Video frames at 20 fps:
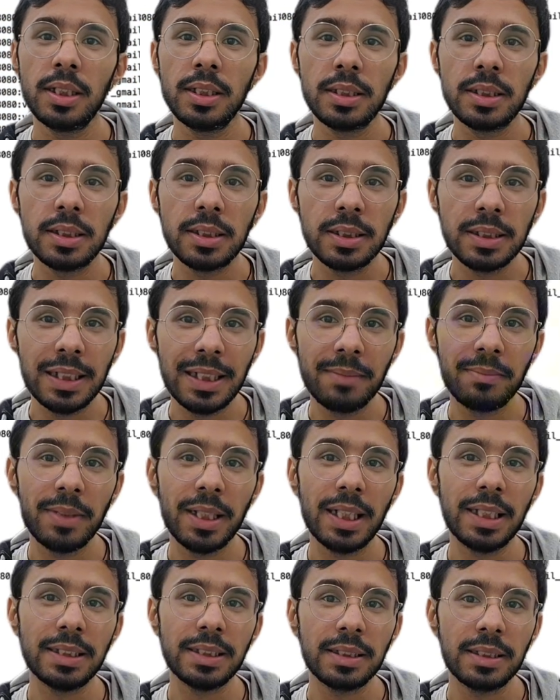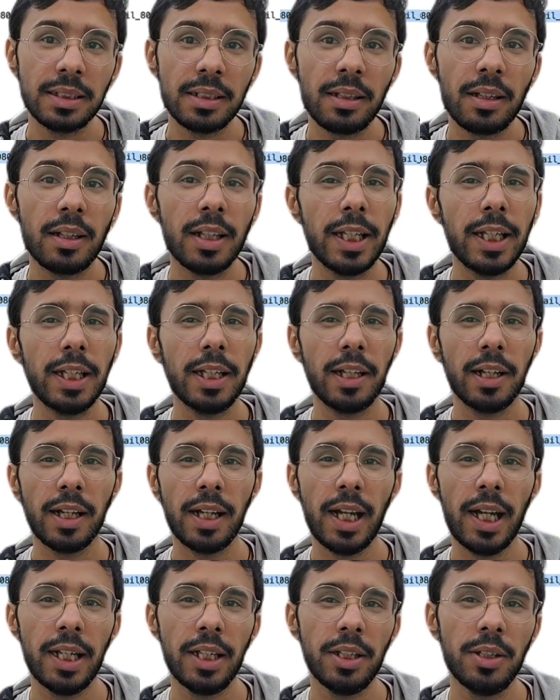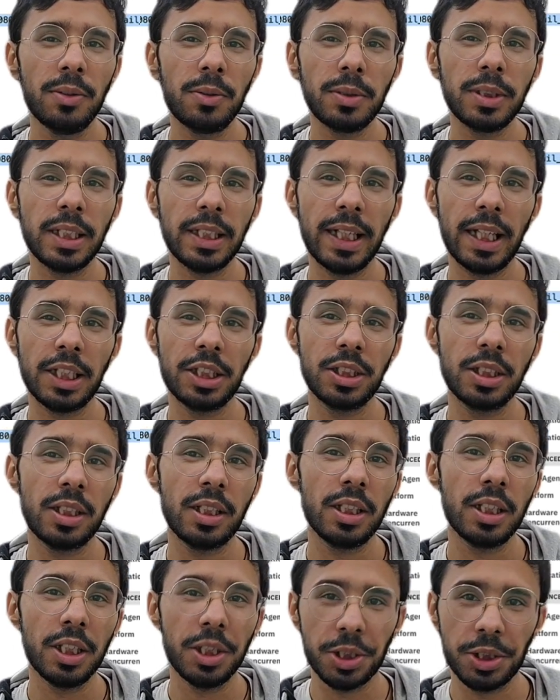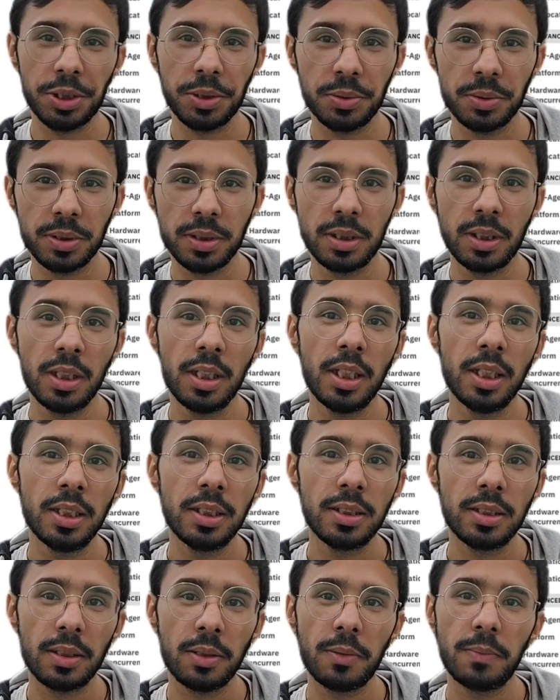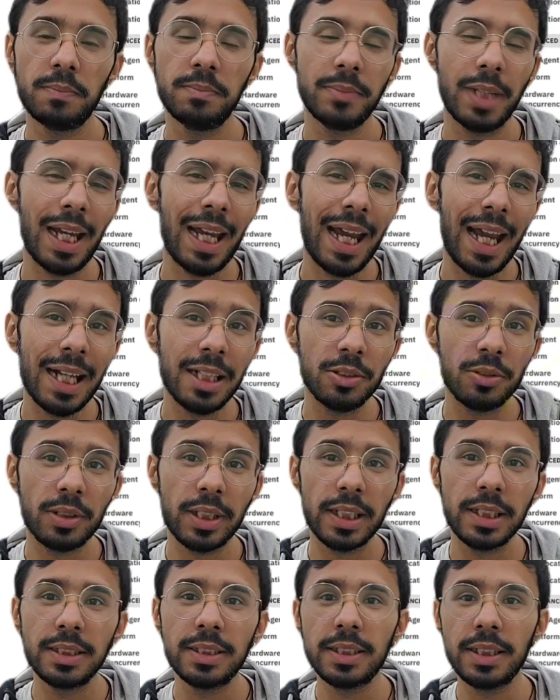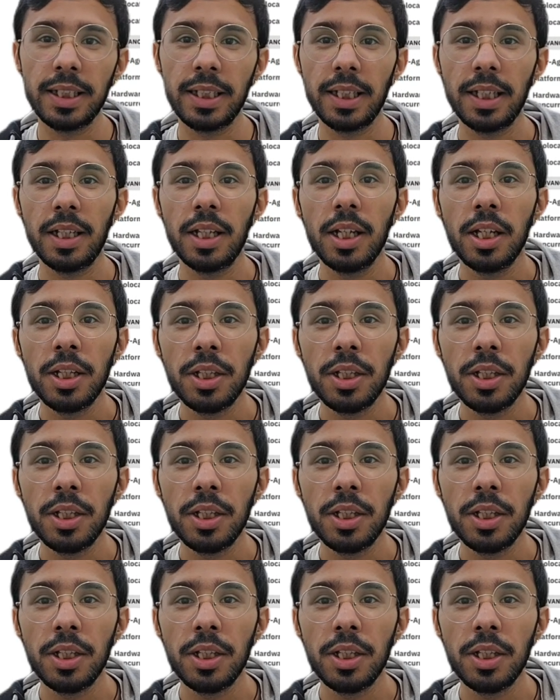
Seamless, clean and no detection issues. So as you can see,